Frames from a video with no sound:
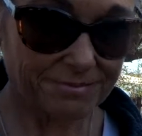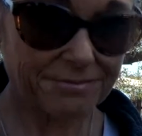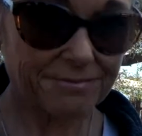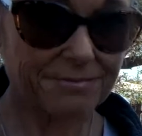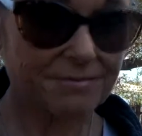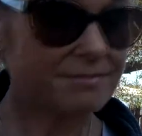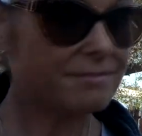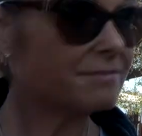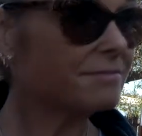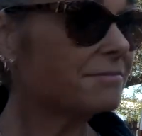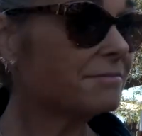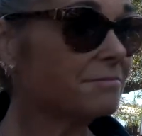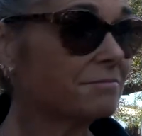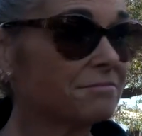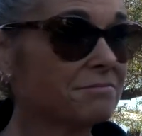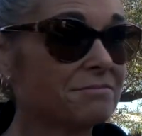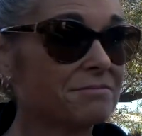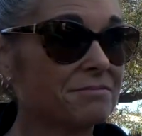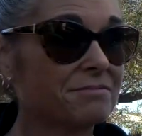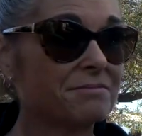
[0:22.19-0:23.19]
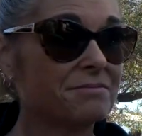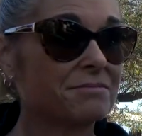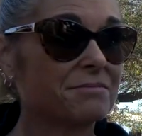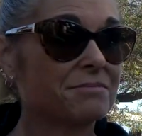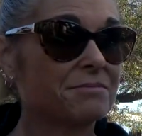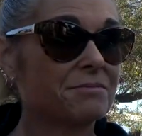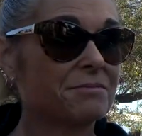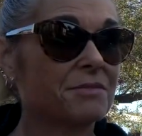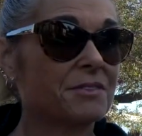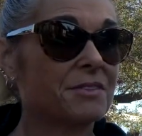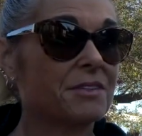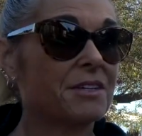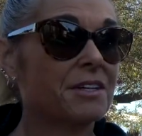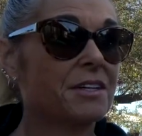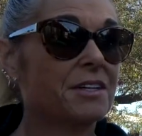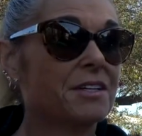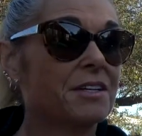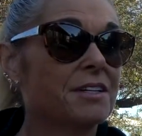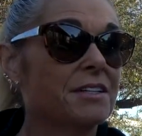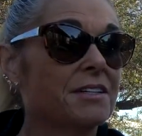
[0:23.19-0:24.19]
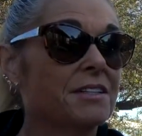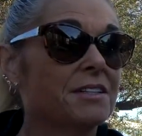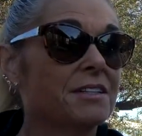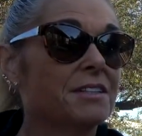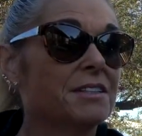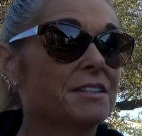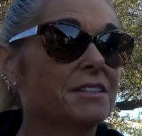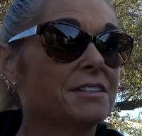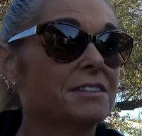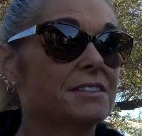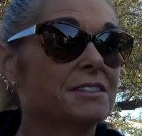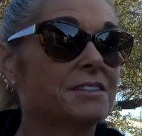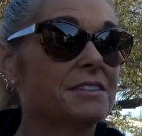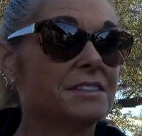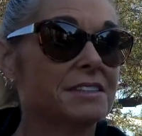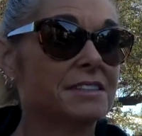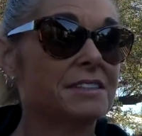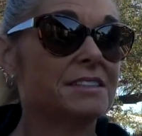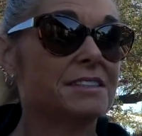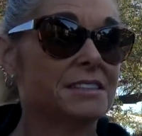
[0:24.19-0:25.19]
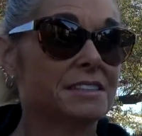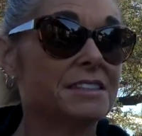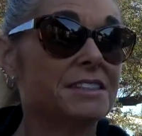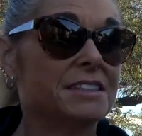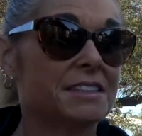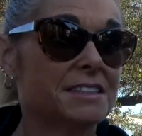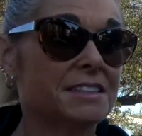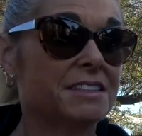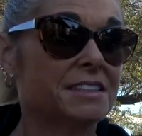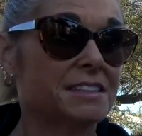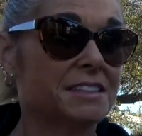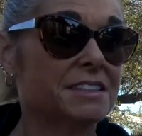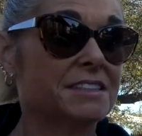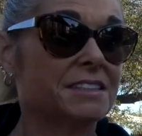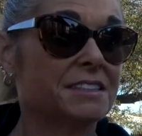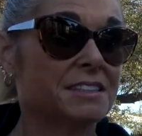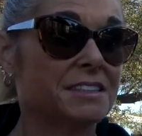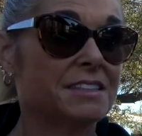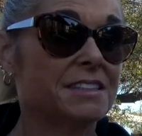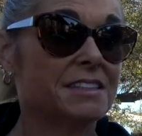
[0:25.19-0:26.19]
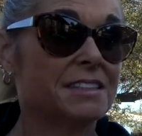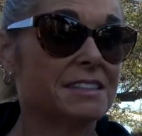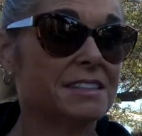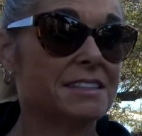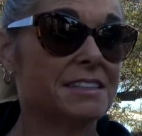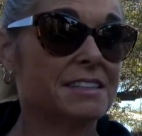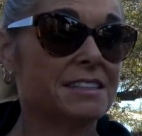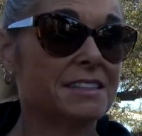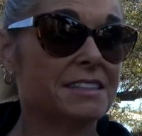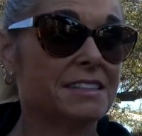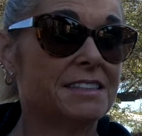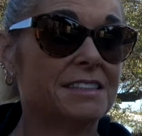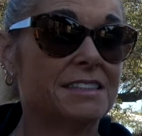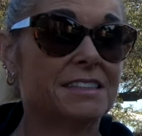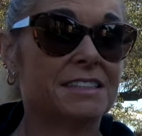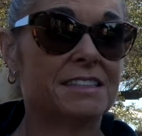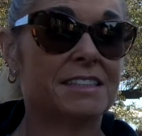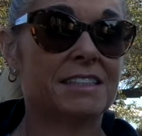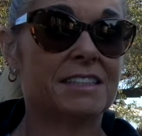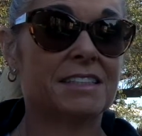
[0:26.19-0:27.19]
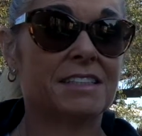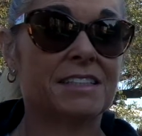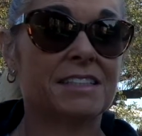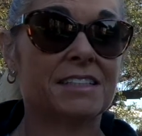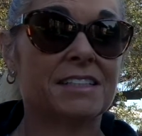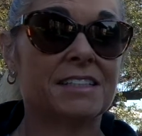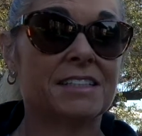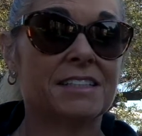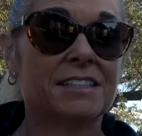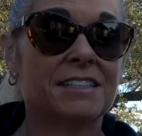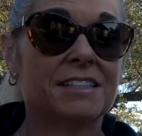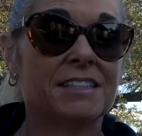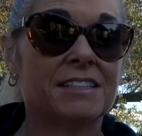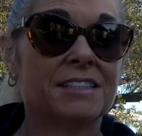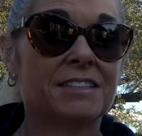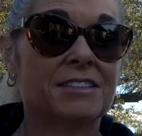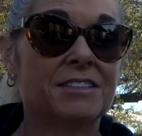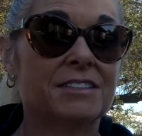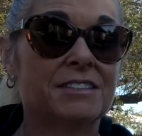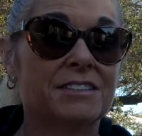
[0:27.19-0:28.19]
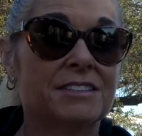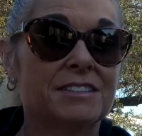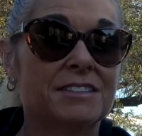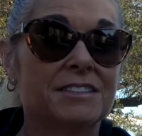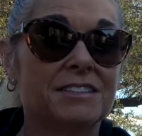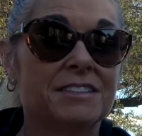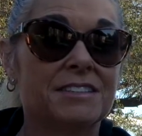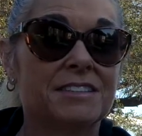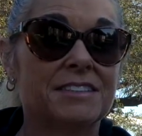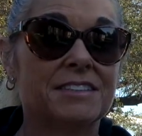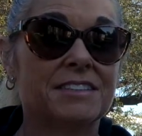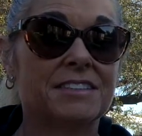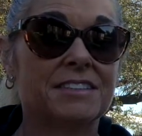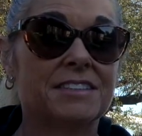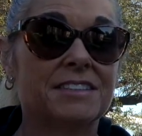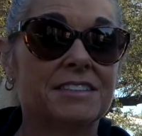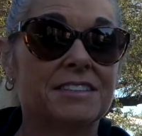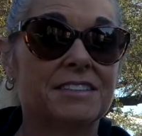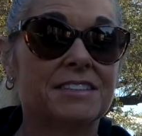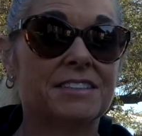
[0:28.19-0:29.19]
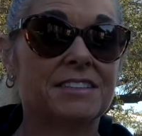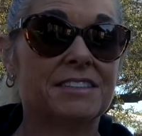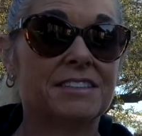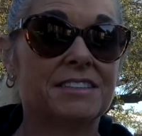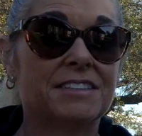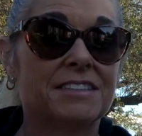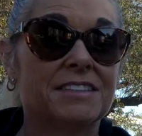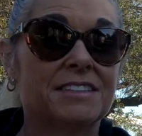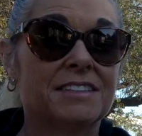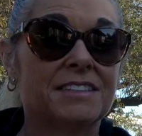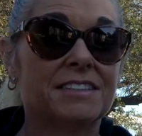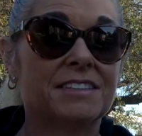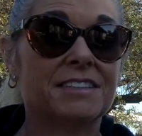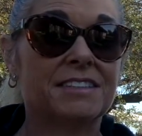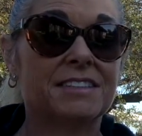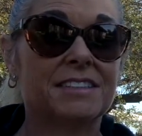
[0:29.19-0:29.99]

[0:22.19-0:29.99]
This person isn't speaking.